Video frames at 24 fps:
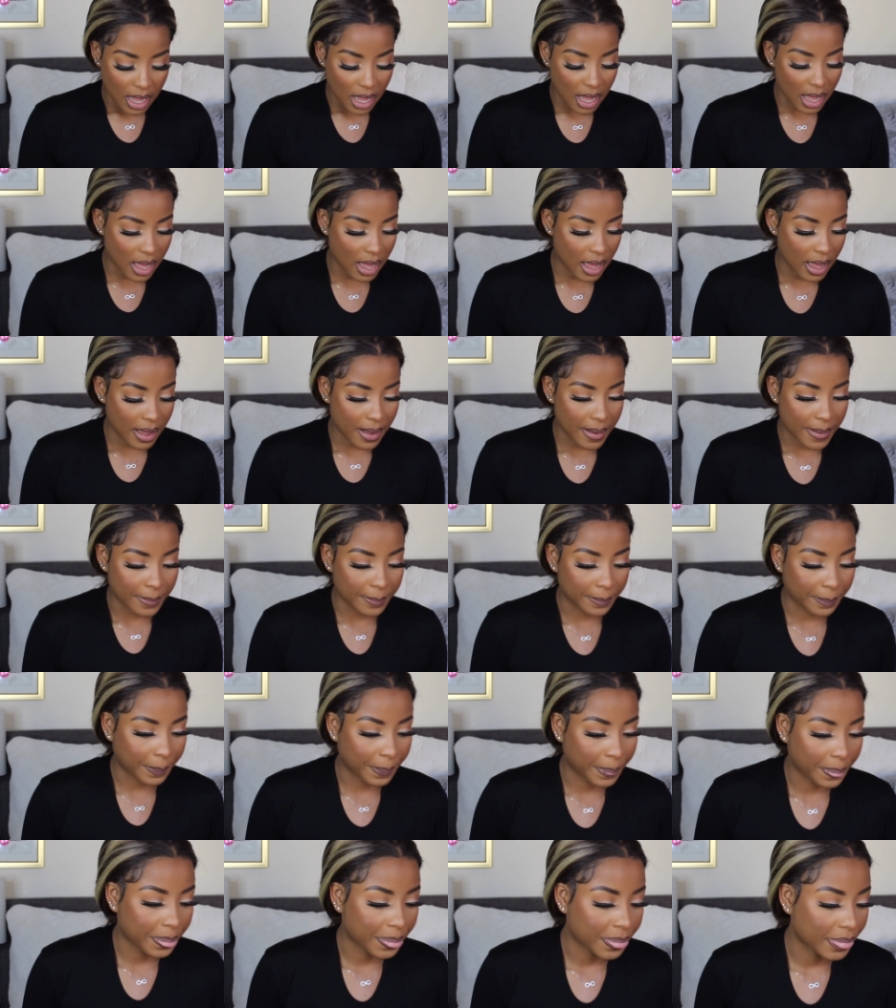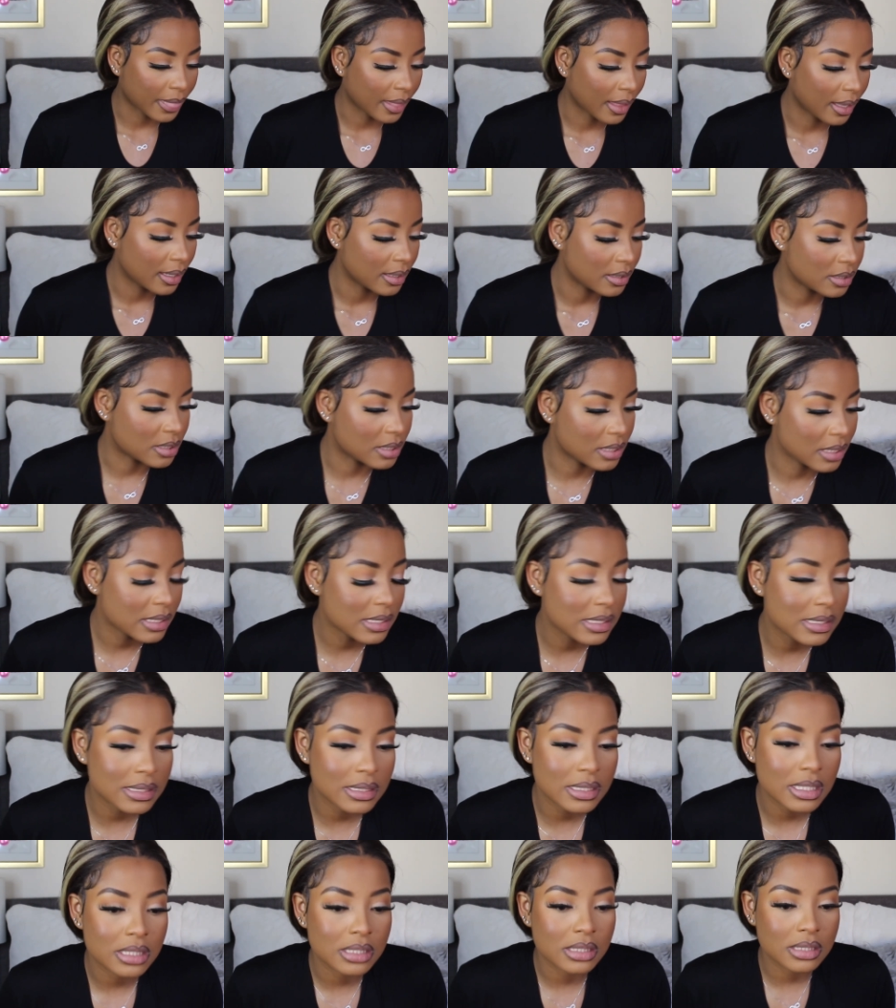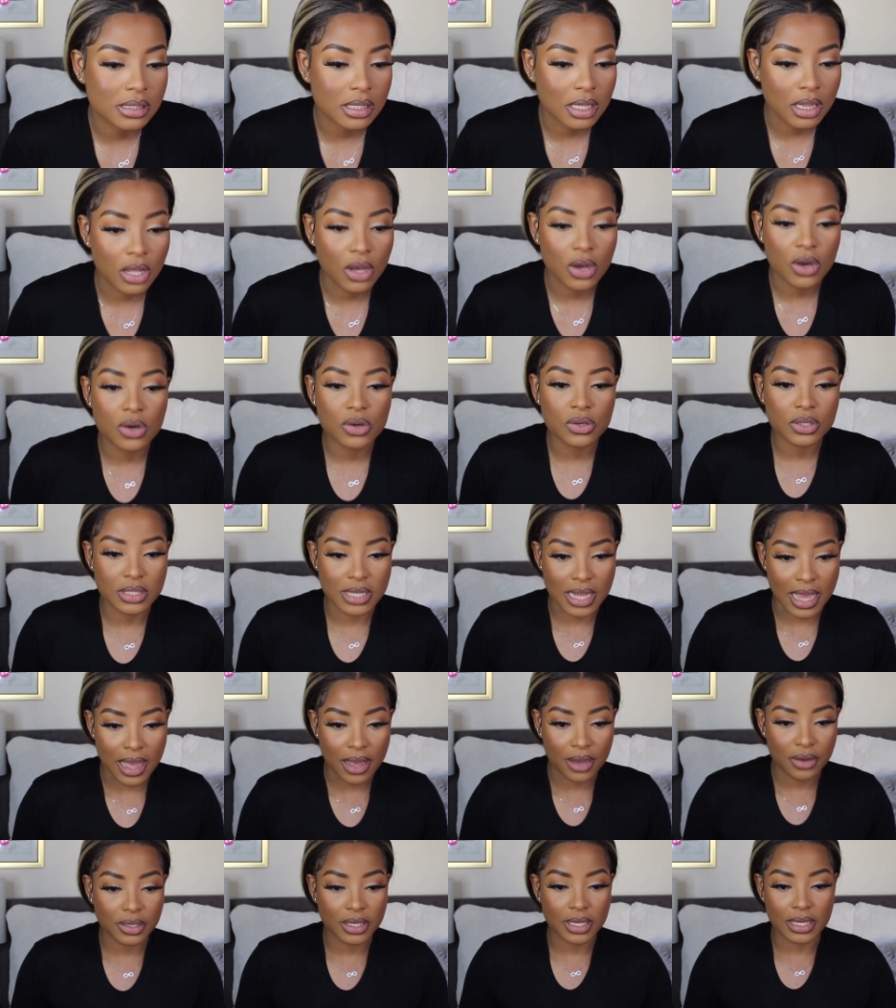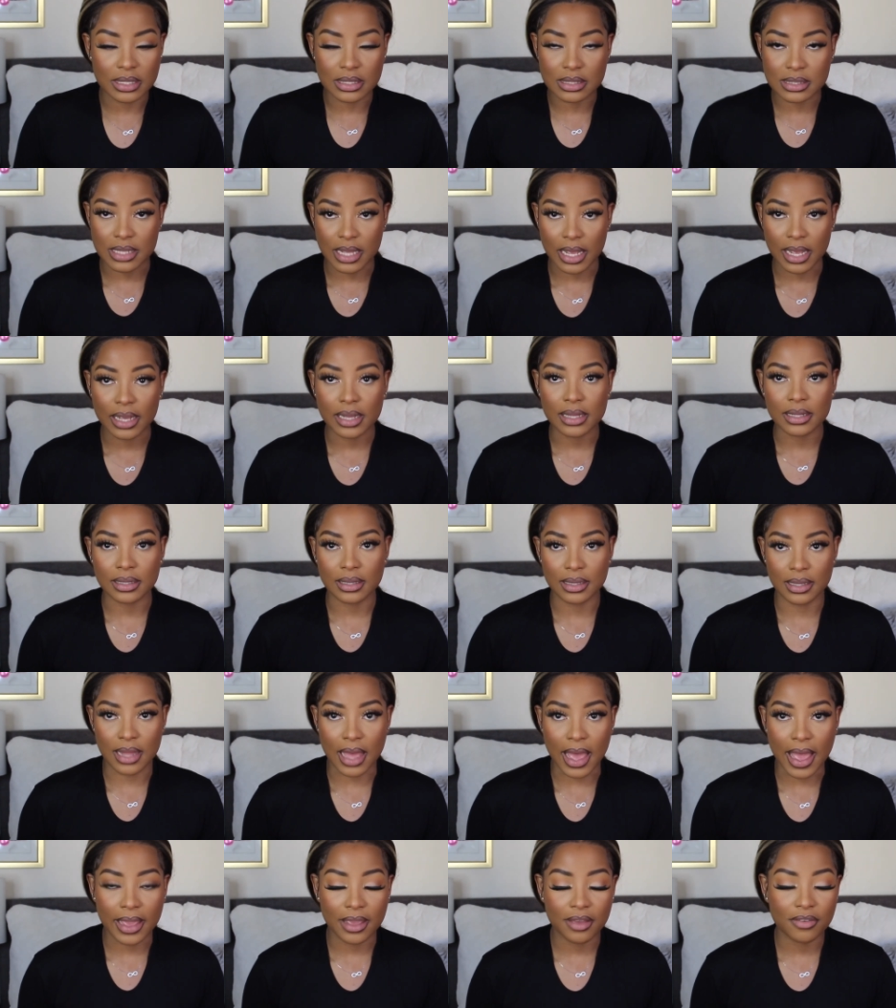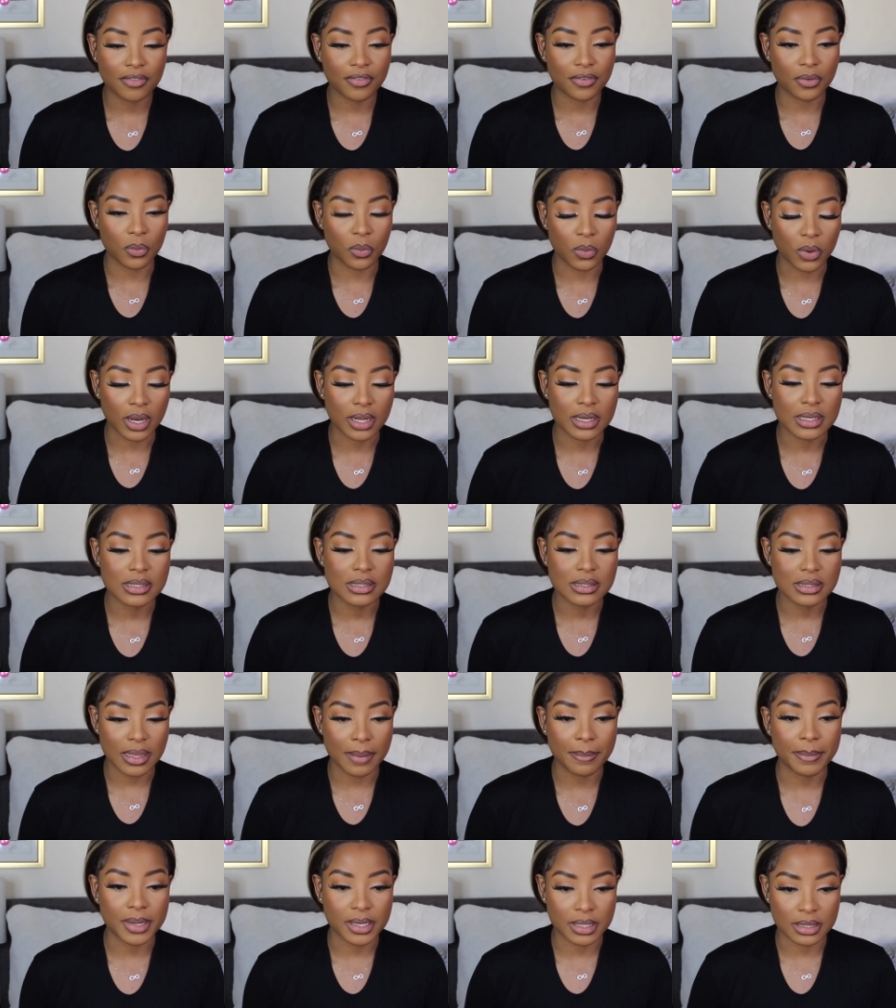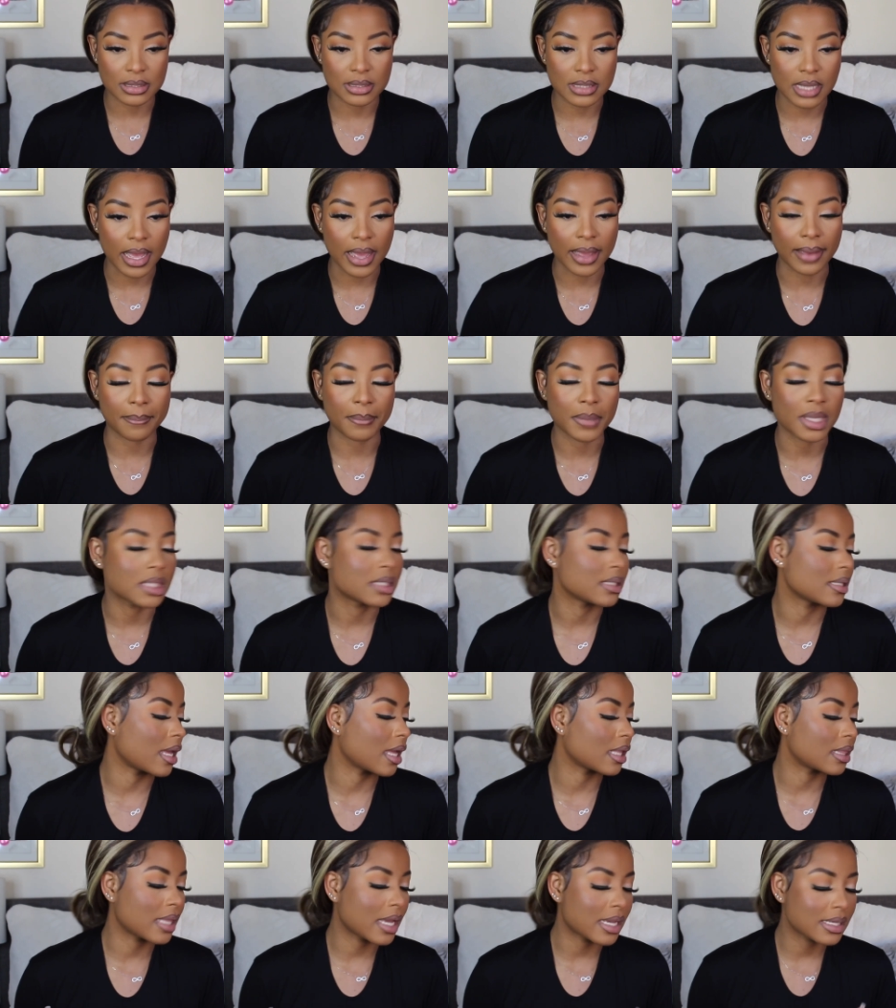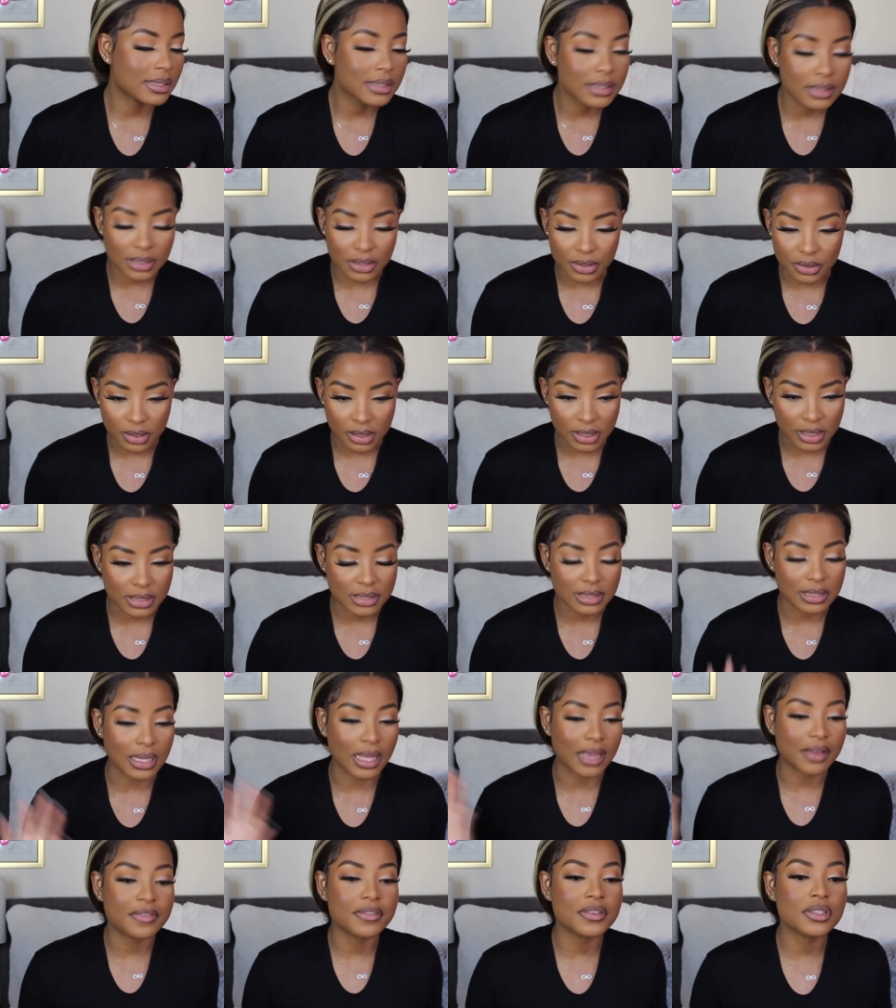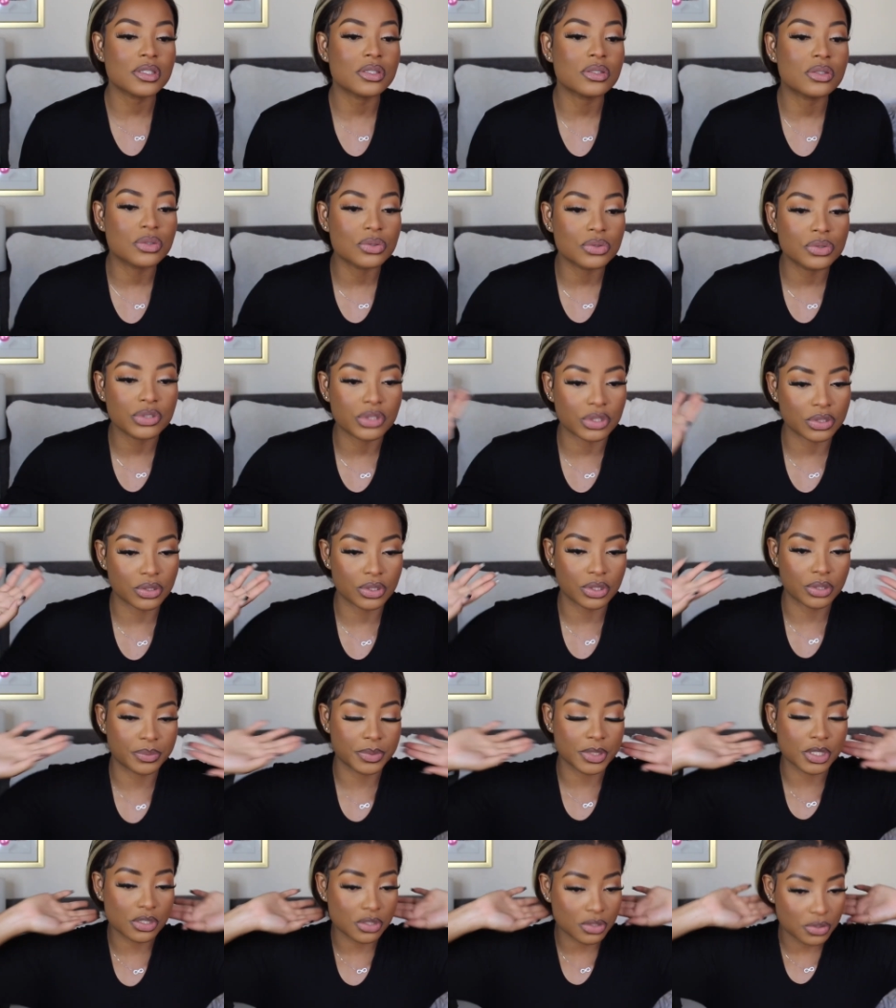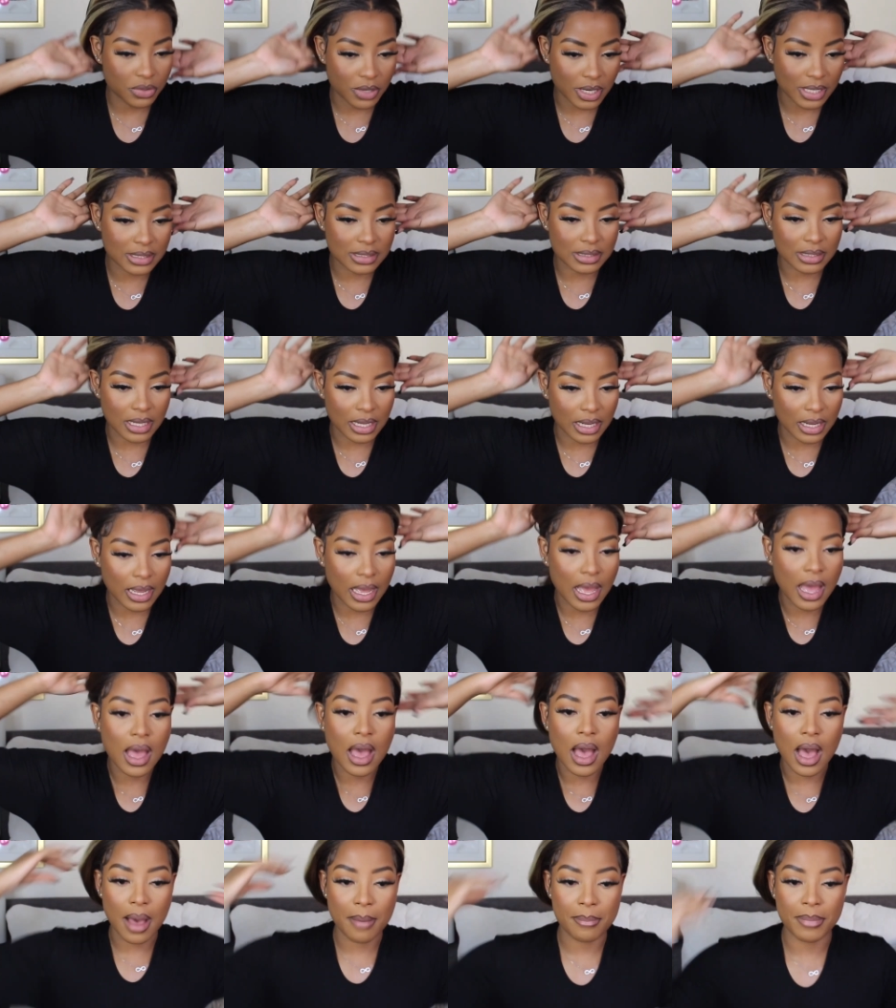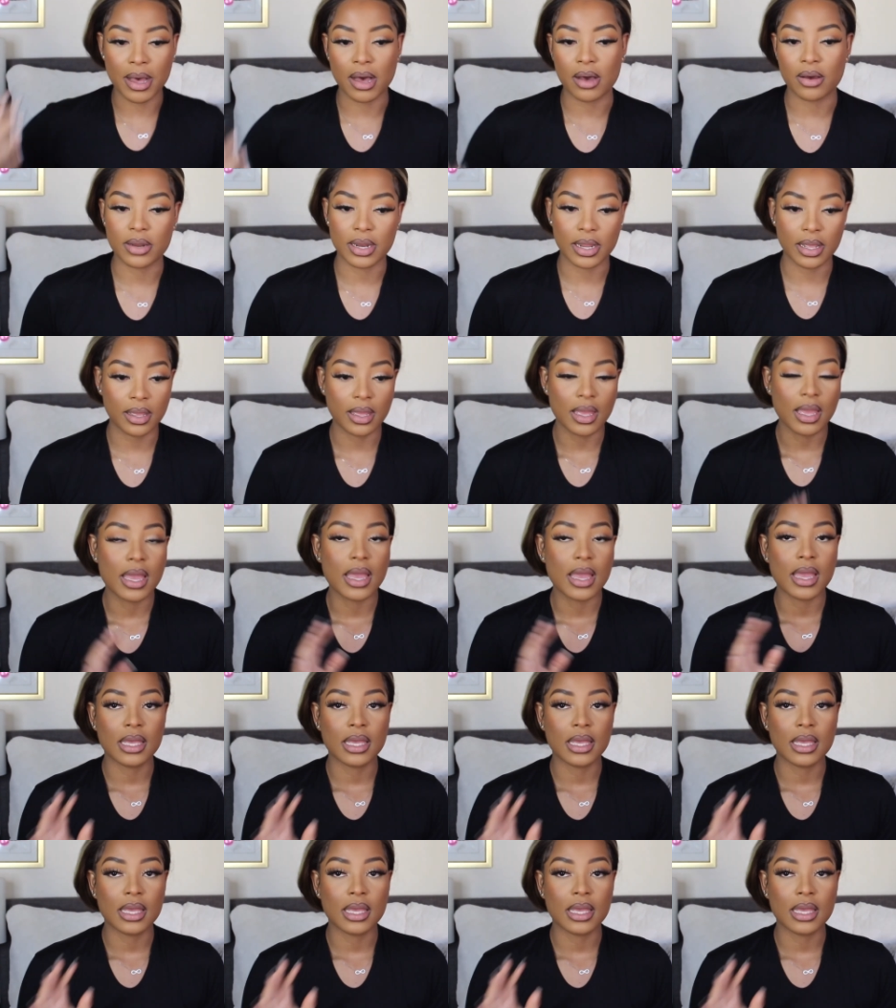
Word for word: um, just slow down and take life one step at a time it's not that serious life is too short to be stressing about it